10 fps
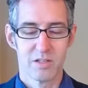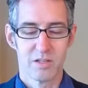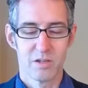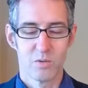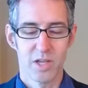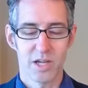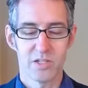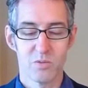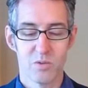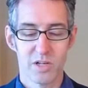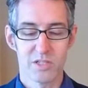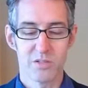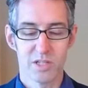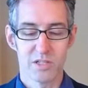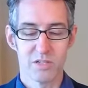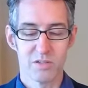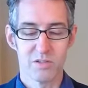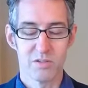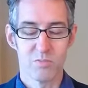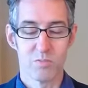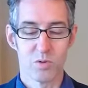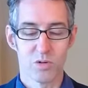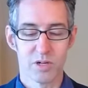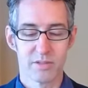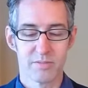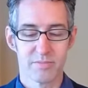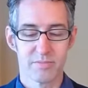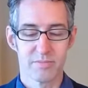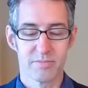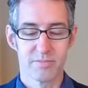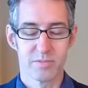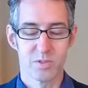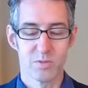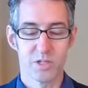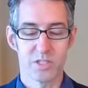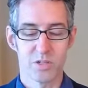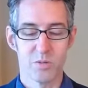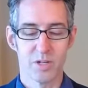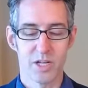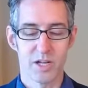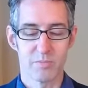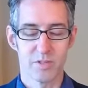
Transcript: we actually want to include more. We want to open up.